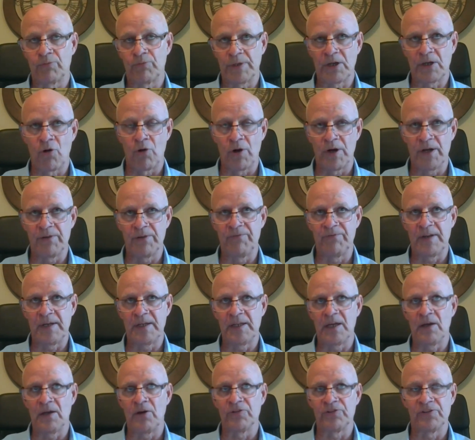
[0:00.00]
recorded
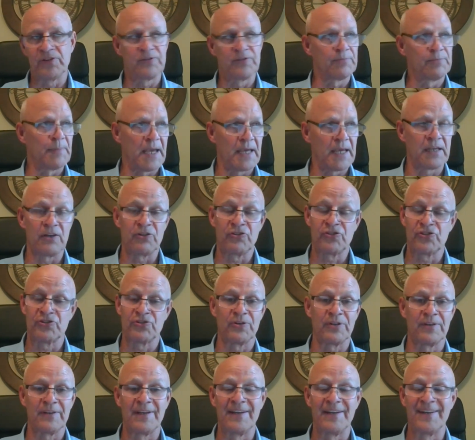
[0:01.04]
videos is making
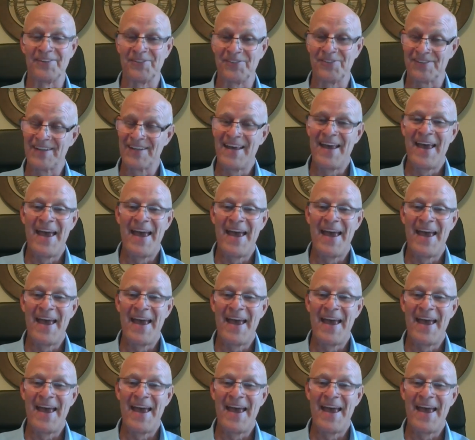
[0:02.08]
sure that it's